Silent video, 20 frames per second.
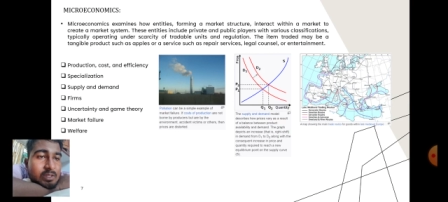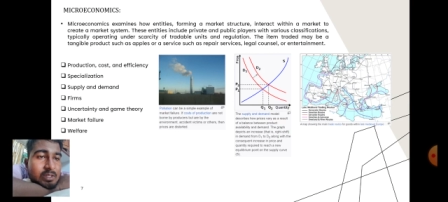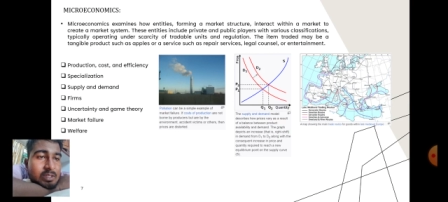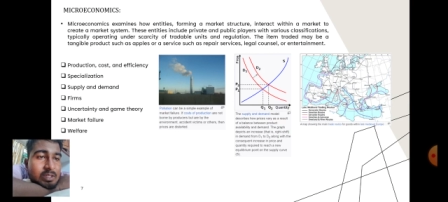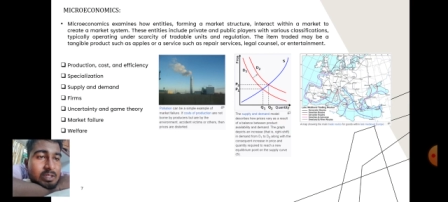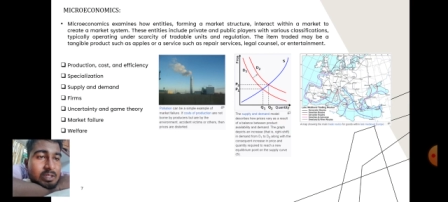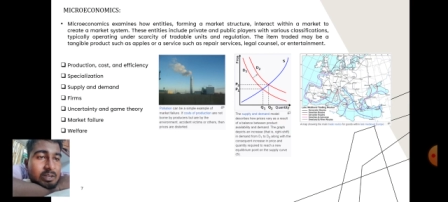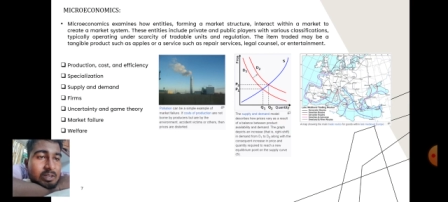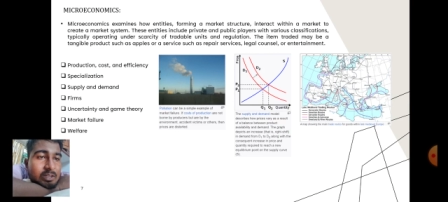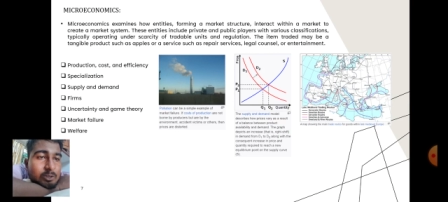
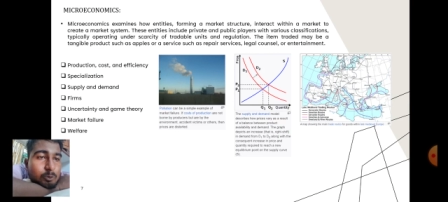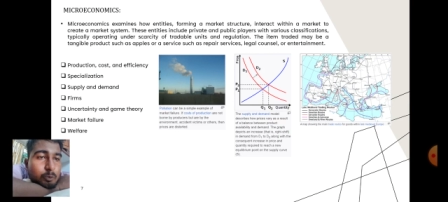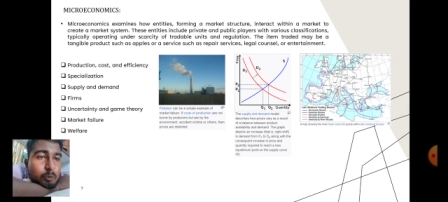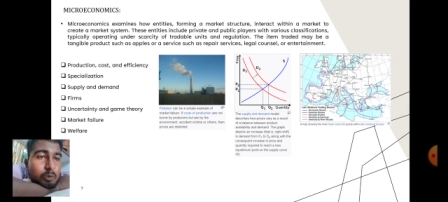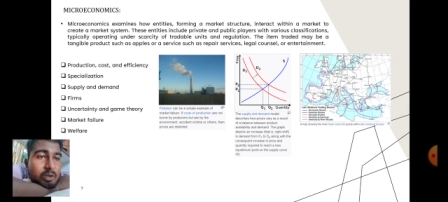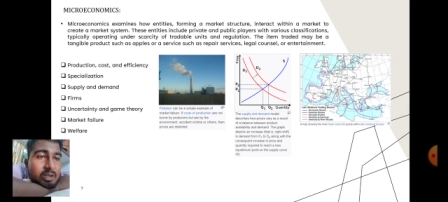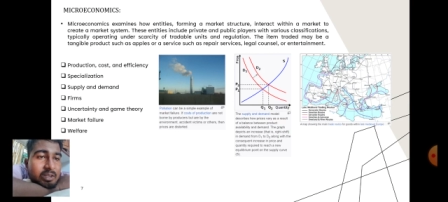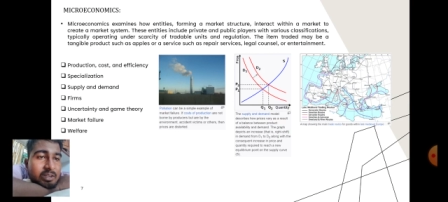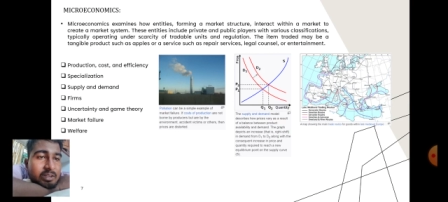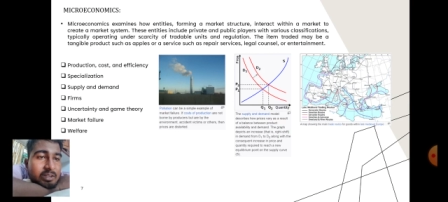and
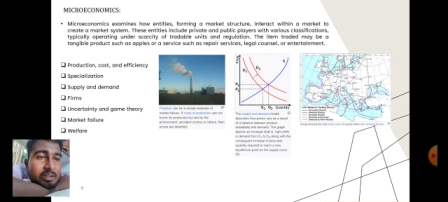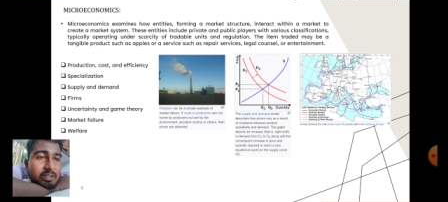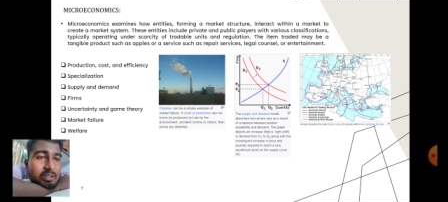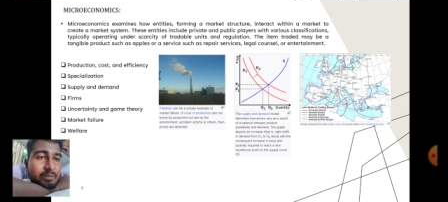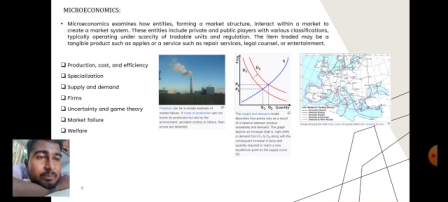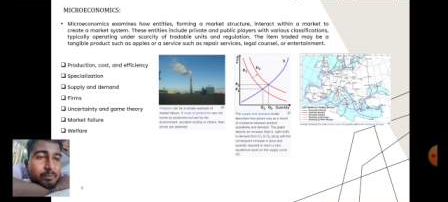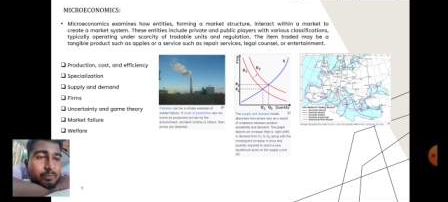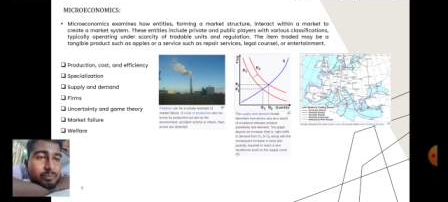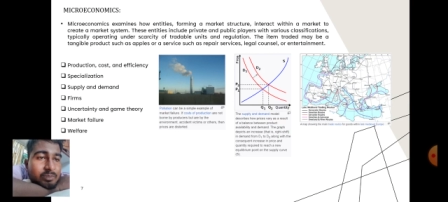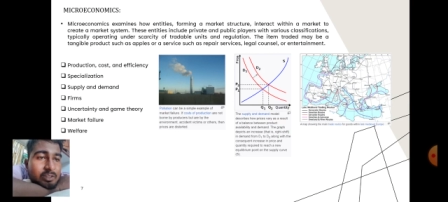quantity
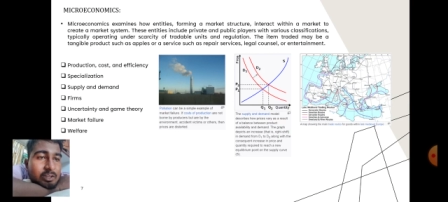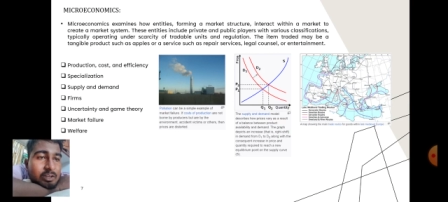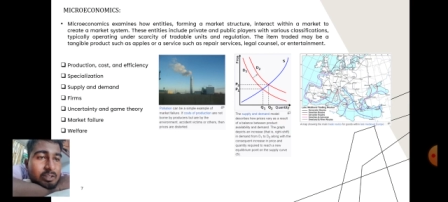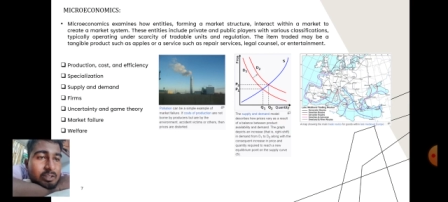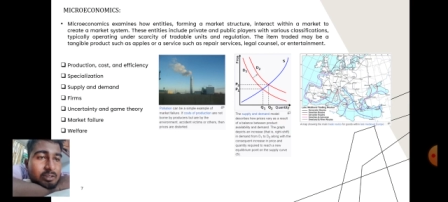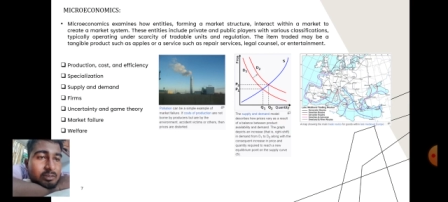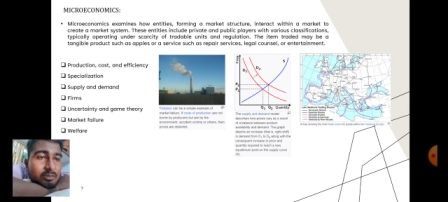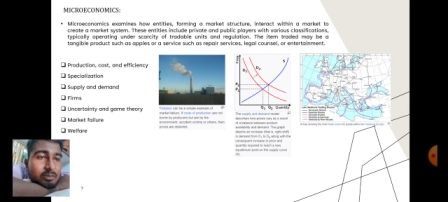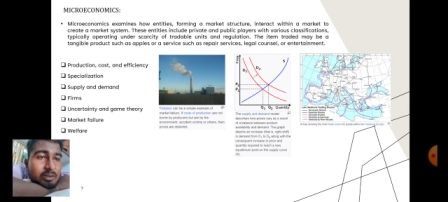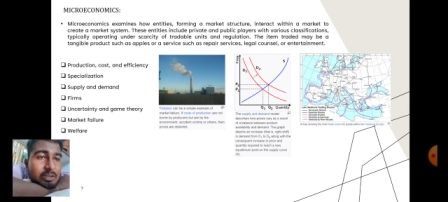
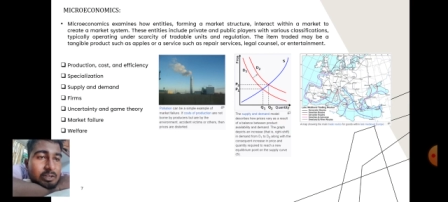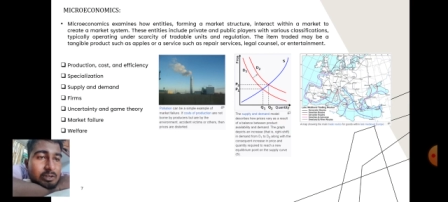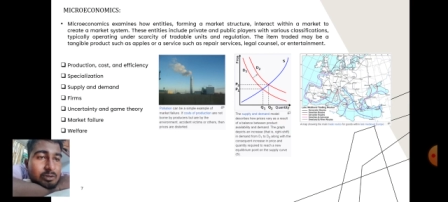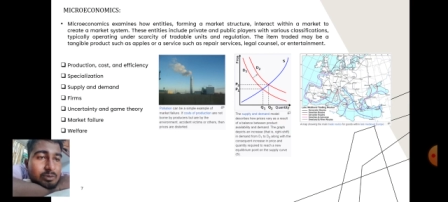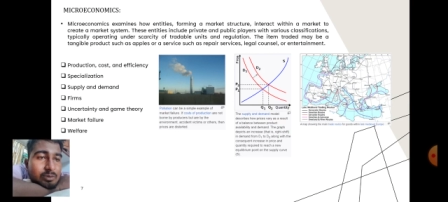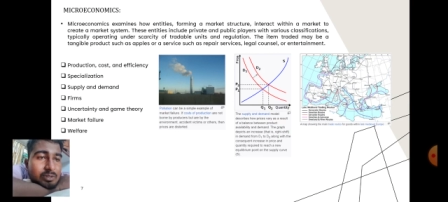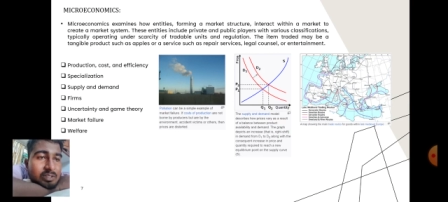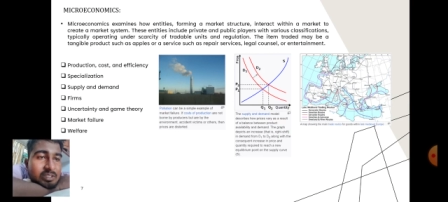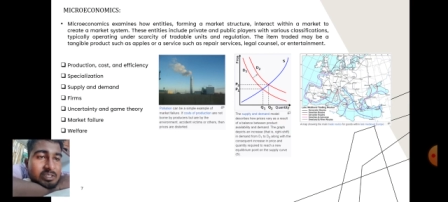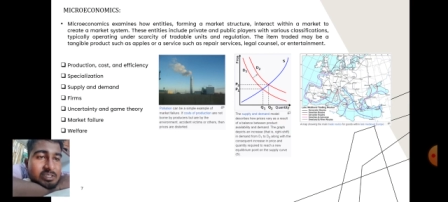required to
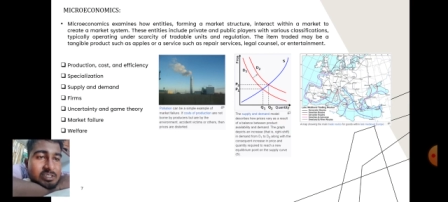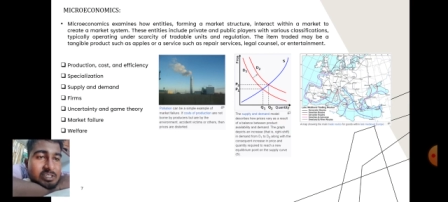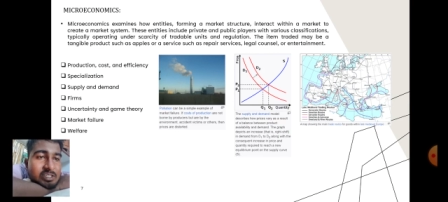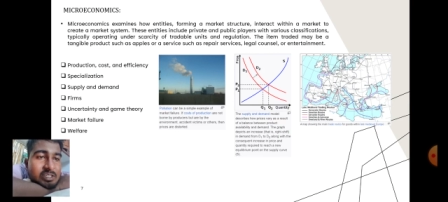reach a